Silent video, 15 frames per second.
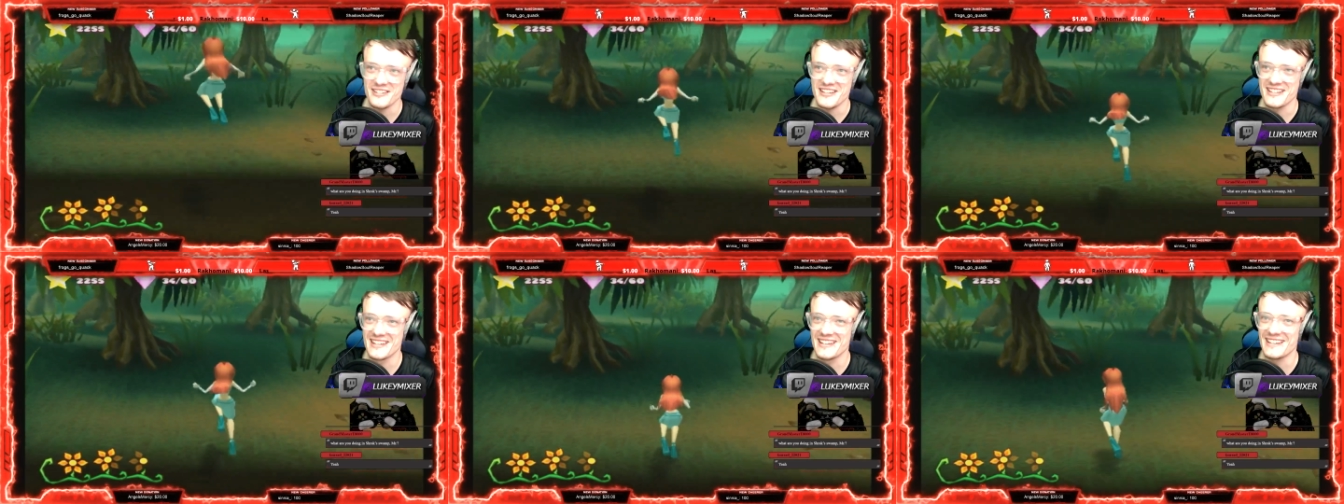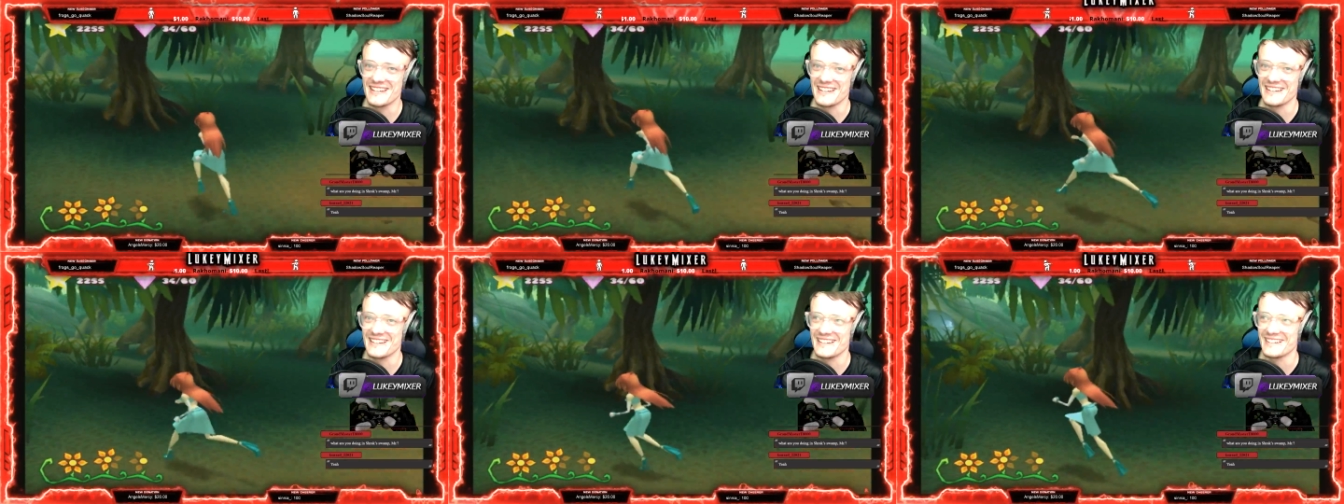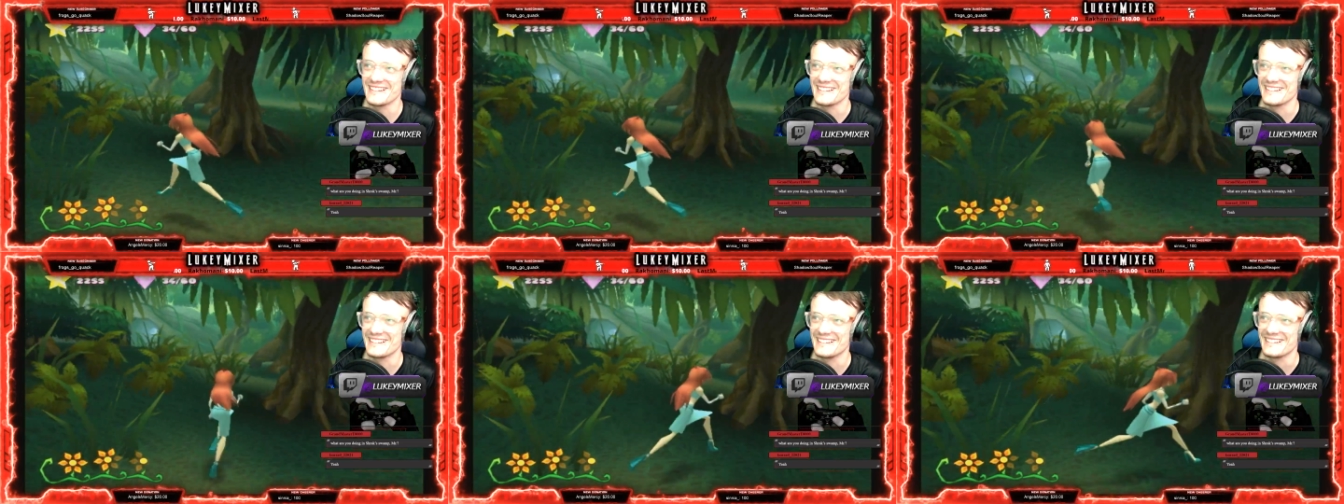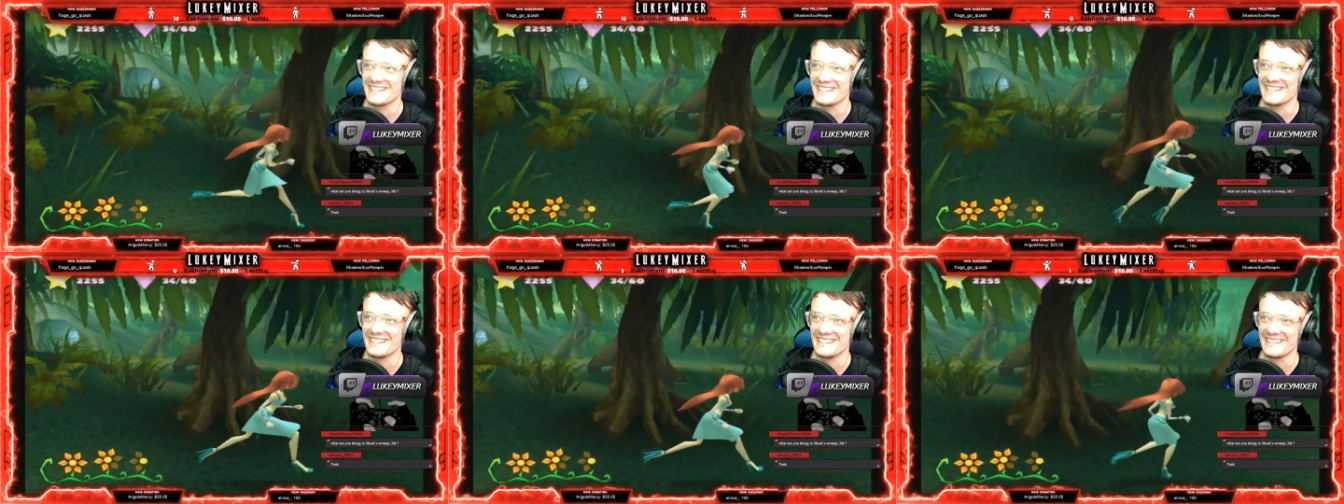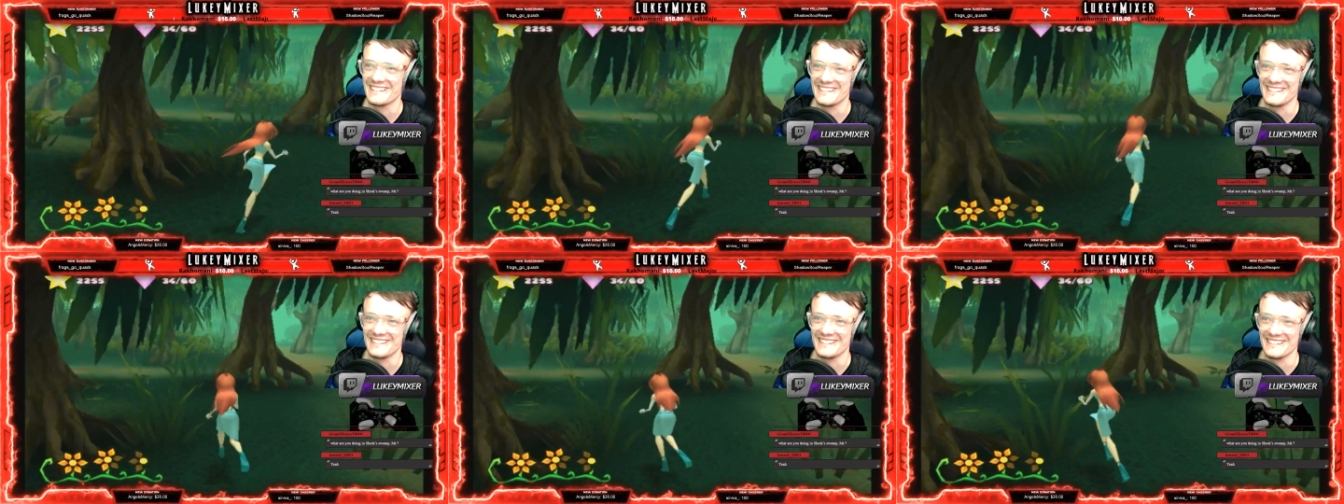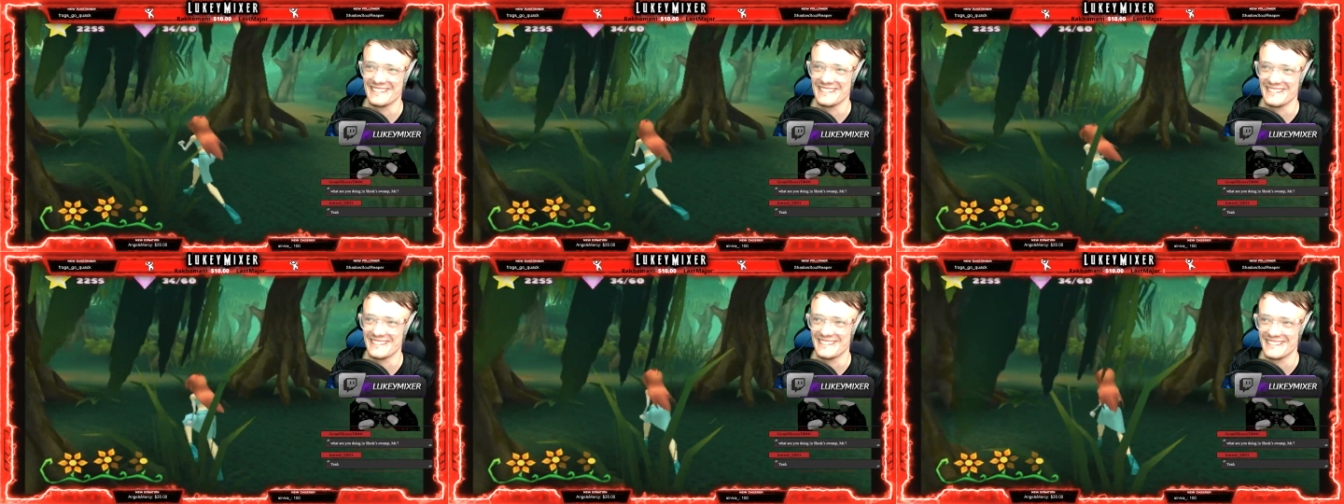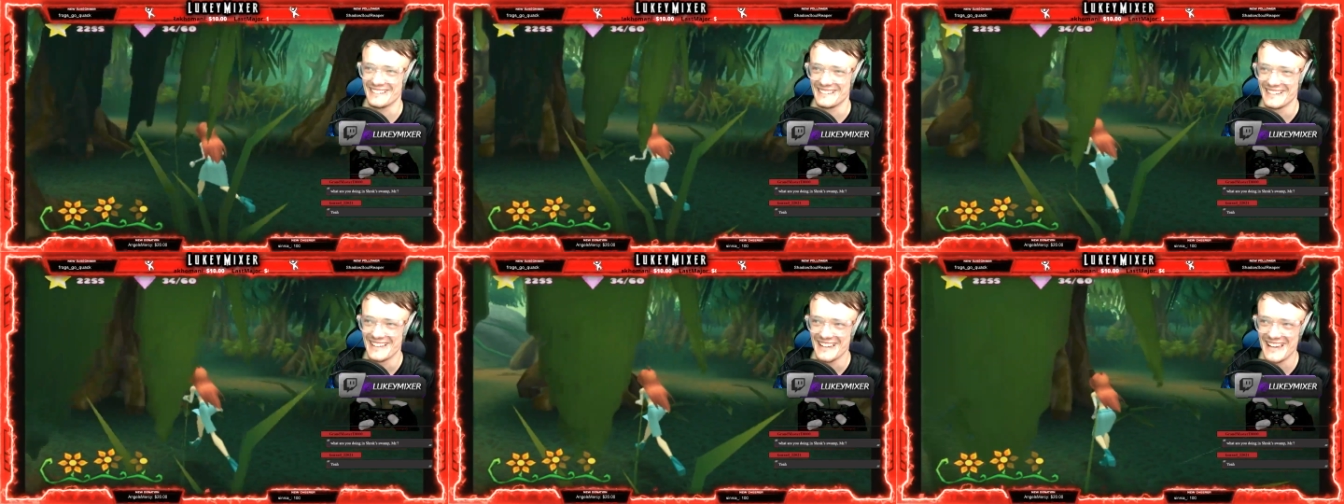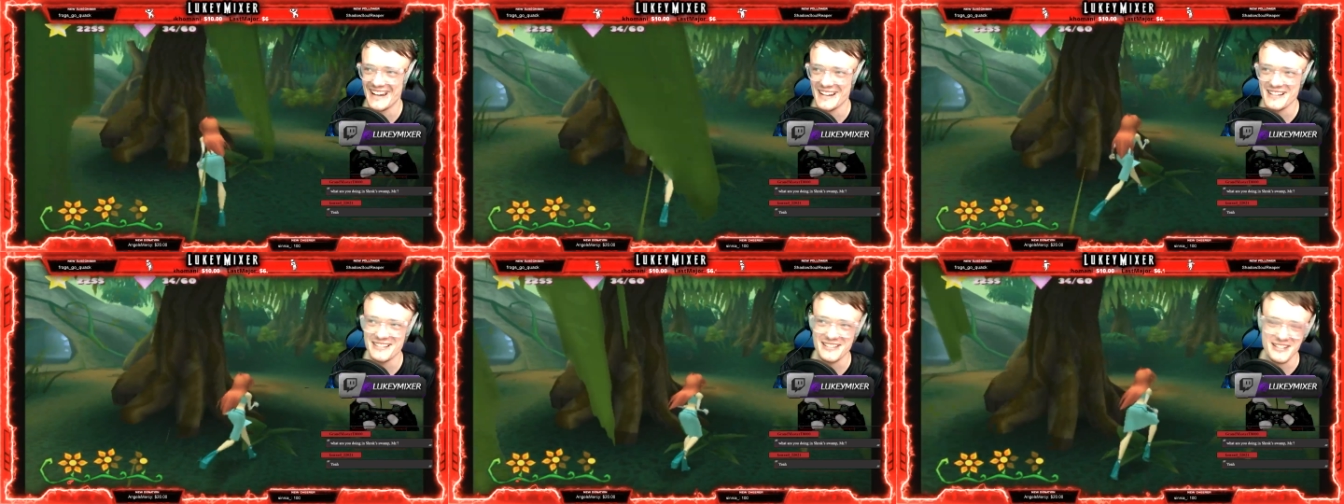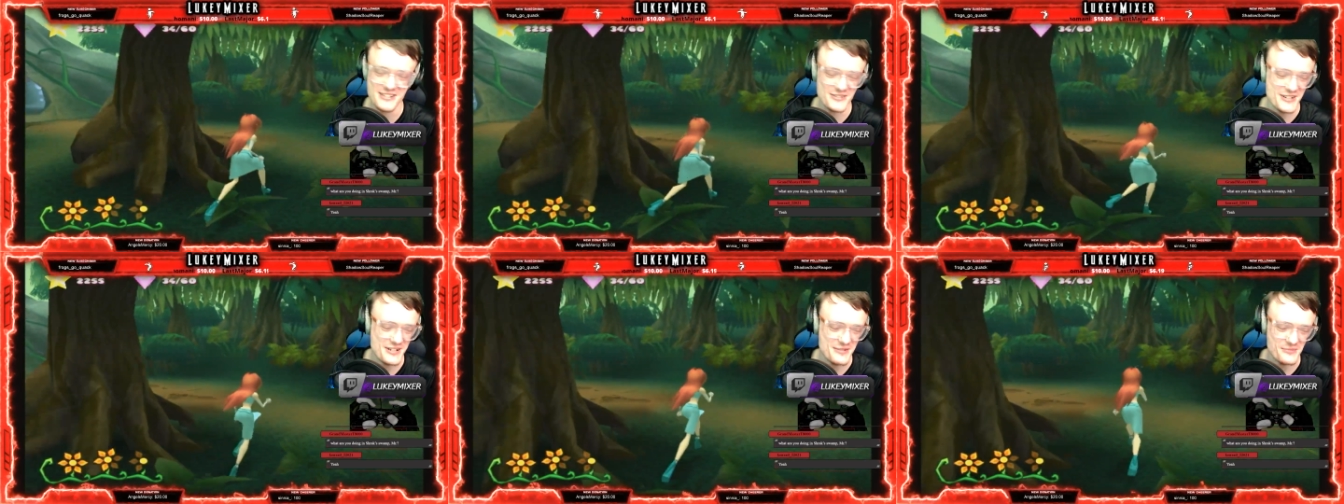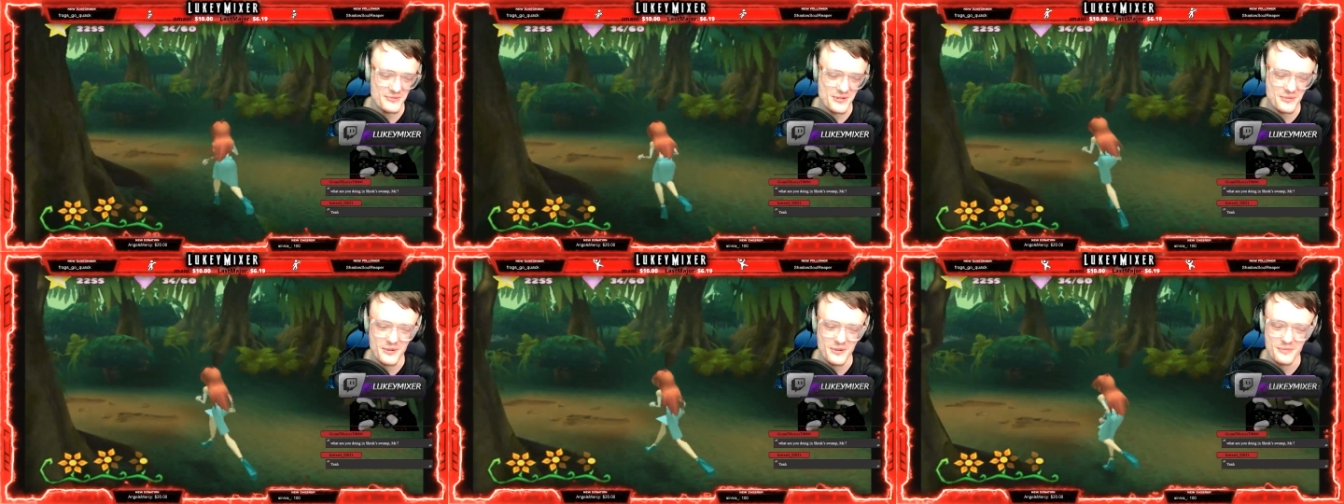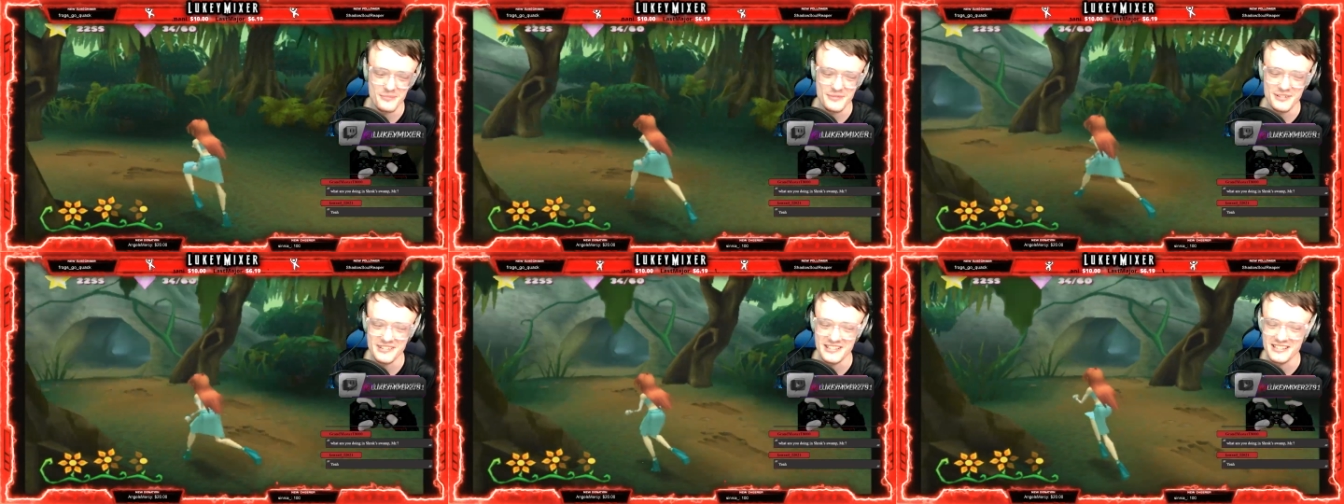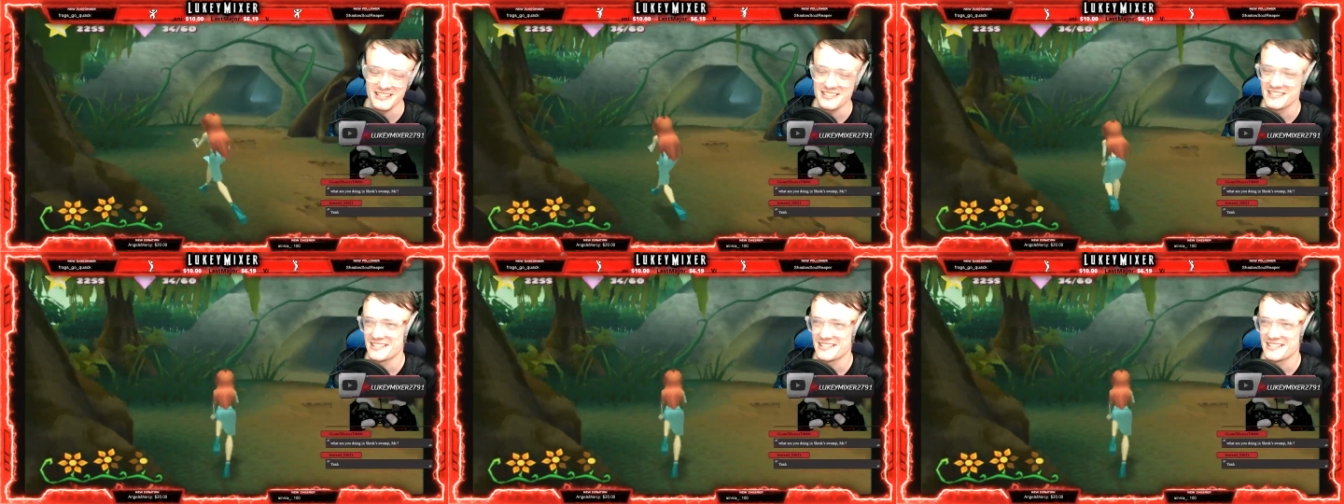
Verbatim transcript: it looks like Shrek's swamp, doesn't it?